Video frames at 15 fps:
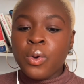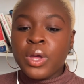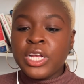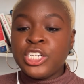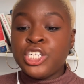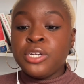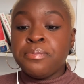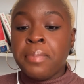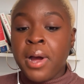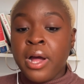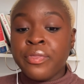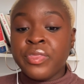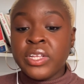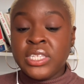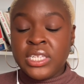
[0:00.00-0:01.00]
she
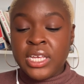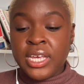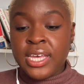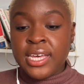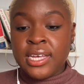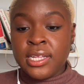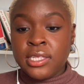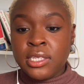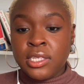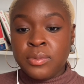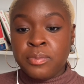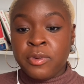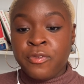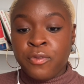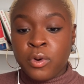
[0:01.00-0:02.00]
bought the tickets
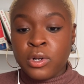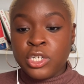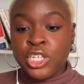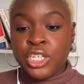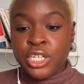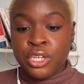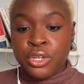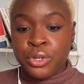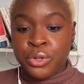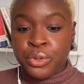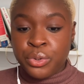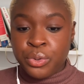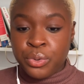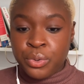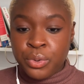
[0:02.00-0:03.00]
before she
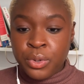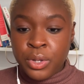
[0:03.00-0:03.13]
knew.